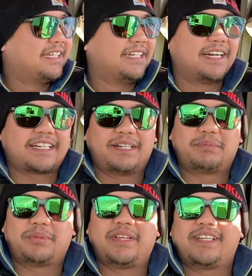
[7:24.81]
a
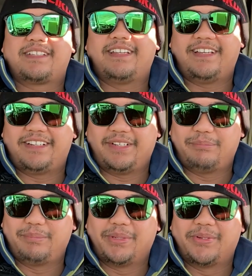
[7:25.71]
couple weeks later
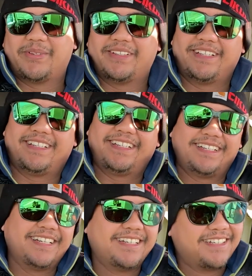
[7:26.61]
it blew.
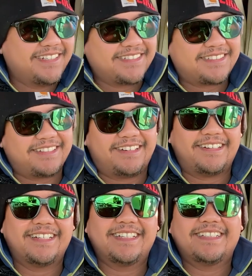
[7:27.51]
So,
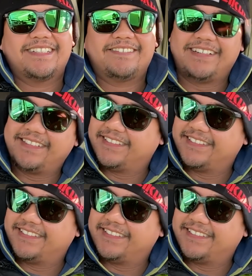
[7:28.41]
well,